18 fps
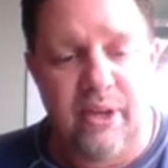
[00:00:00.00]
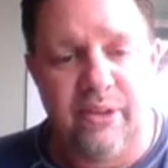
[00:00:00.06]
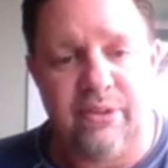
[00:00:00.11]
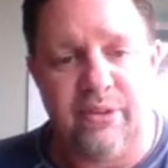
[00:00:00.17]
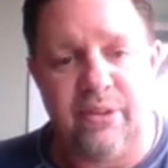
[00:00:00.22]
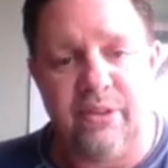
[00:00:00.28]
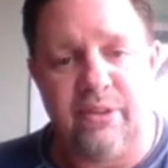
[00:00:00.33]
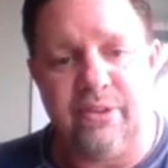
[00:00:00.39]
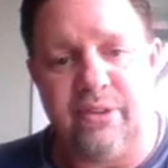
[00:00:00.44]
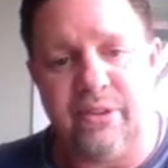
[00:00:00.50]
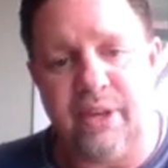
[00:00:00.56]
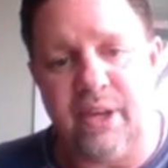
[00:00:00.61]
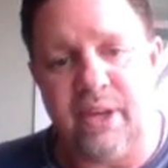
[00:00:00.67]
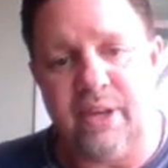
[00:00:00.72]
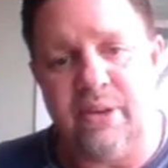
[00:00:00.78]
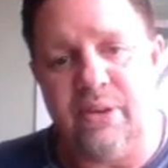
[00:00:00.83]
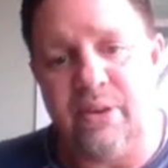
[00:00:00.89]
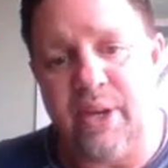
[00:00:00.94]
So this is how
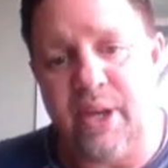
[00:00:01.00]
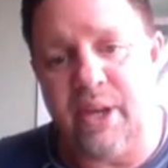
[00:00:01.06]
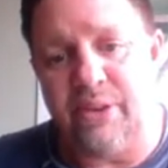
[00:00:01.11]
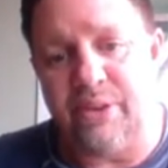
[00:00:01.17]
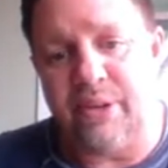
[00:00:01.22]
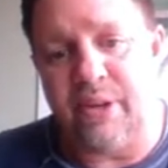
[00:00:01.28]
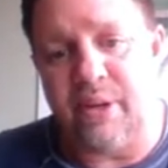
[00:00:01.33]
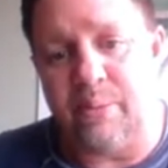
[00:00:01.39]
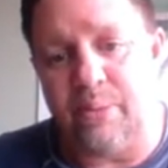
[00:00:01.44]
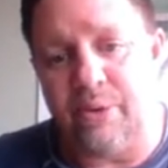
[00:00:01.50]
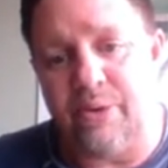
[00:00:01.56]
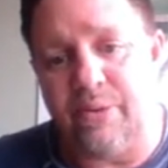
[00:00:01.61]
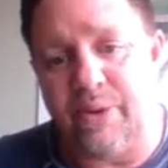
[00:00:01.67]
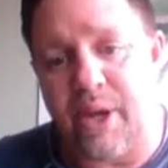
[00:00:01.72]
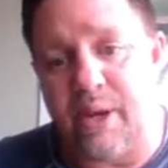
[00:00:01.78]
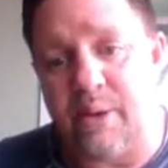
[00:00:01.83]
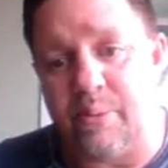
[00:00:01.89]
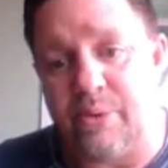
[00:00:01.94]
you count the number of
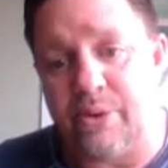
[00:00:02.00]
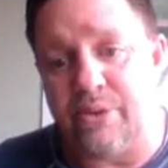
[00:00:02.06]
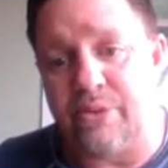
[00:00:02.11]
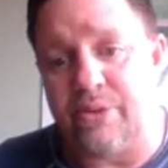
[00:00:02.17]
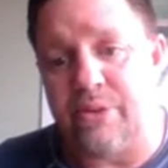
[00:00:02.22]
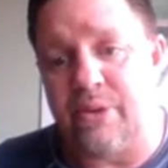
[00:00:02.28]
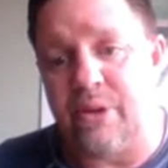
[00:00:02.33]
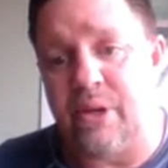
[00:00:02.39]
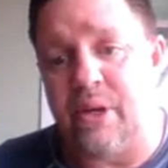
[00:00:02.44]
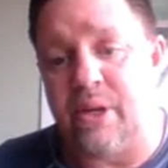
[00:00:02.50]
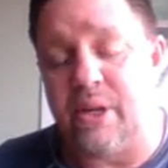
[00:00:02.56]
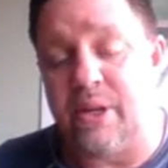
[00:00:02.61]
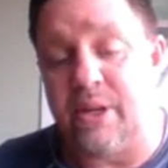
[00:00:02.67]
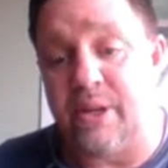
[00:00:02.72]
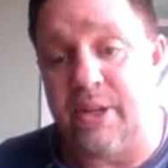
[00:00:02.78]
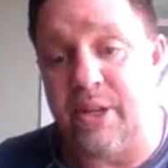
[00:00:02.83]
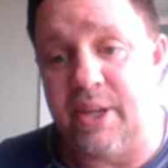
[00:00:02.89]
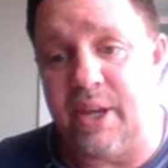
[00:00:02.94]
K-mers in
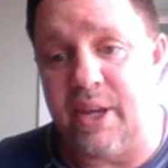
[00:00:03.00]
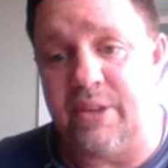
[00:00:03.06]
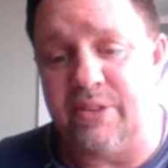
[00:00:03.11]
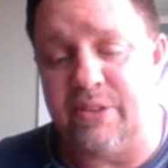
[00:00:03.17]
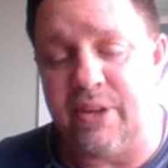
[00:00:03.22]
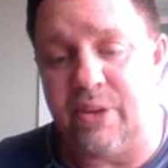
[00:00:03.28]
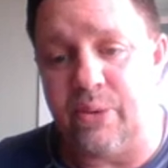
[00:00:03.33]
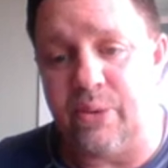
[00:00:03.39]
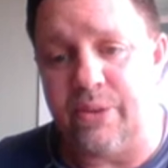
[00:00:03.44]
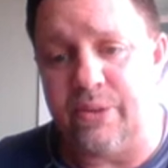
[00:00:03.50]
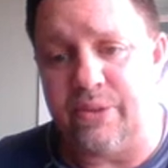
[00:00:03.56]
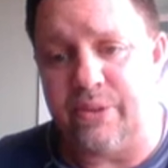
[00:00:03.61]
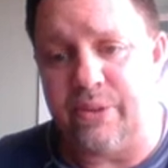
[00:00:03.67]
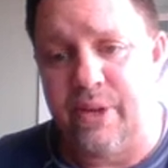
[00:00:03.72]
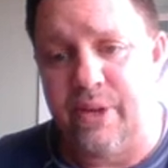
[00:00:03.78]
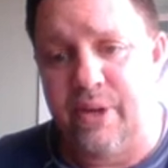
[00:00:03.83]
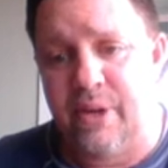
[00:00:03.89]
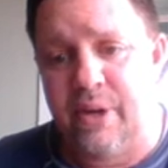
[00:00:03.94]
a DNA
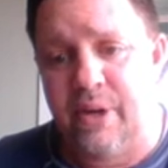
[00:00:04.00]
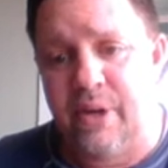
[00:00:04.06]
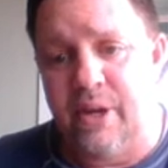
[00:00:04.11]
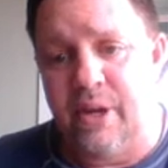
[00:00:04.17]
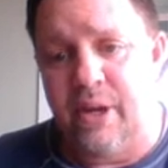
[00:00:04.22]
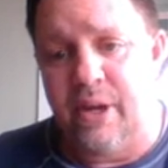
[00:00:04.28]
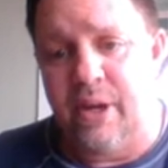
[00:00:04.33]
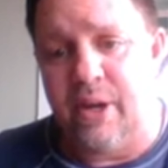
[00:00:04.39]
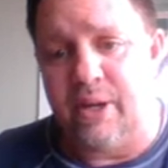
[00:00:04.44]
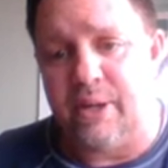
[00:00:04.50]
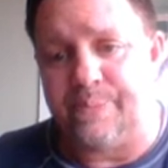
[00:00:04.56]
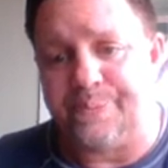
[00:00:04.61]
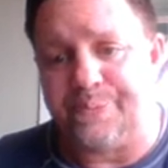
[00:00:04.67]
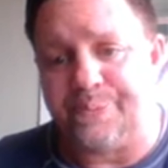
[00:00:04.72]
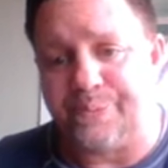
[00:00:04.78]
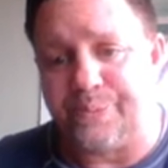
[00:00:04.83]
sequence. At